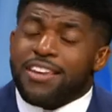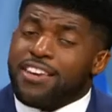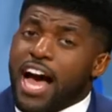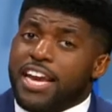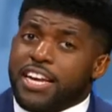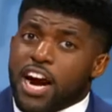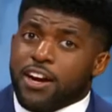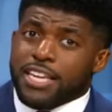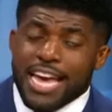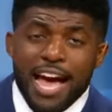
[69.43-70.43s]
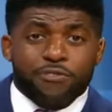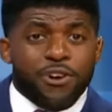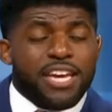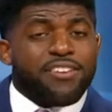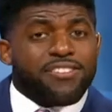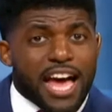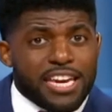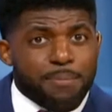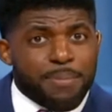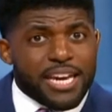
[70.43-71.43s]
Todd Gurley, after he
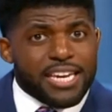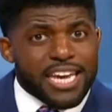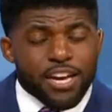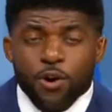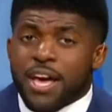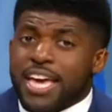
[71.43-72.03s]
signed a big deal,